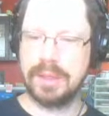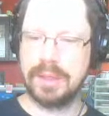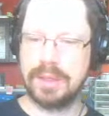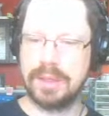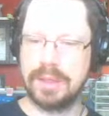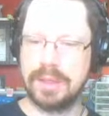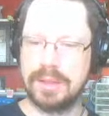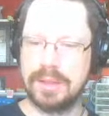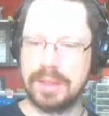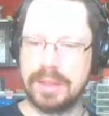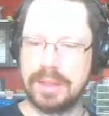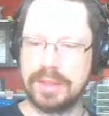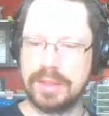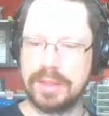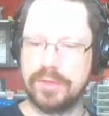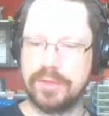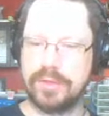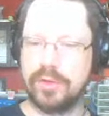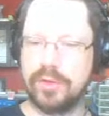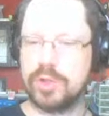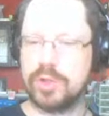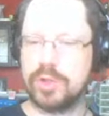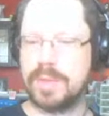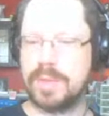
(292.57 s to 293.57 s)
like the
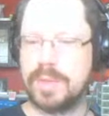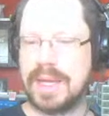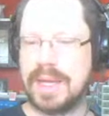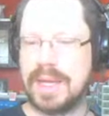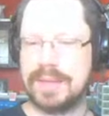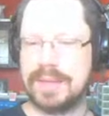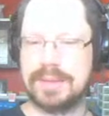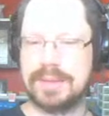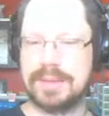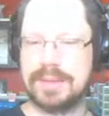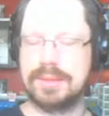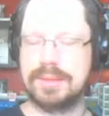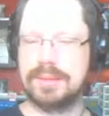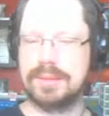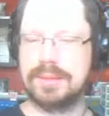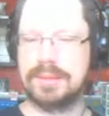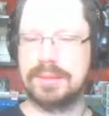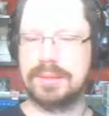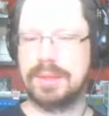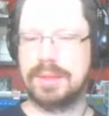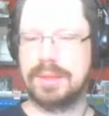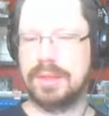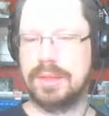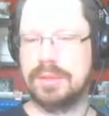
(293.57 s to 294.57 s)
first pass.
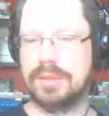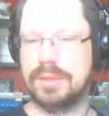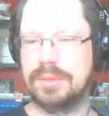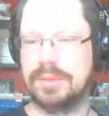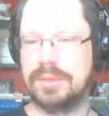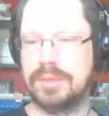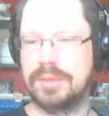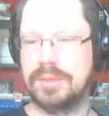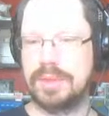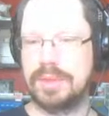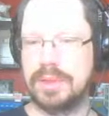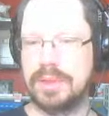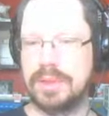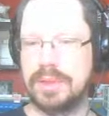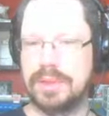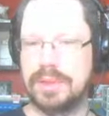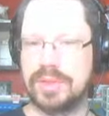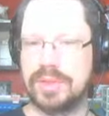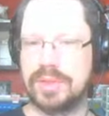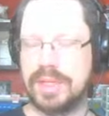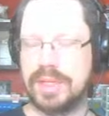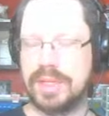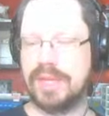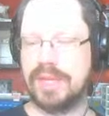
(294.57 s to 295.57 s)
So I
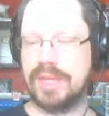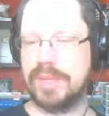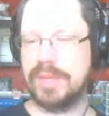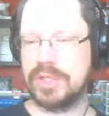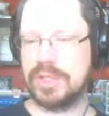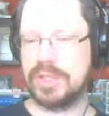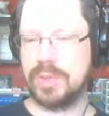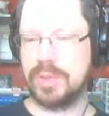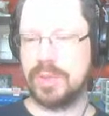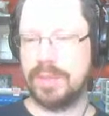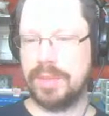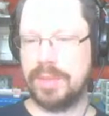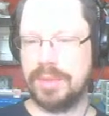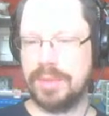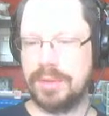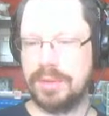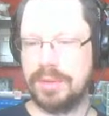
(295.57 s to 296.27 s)
have my script,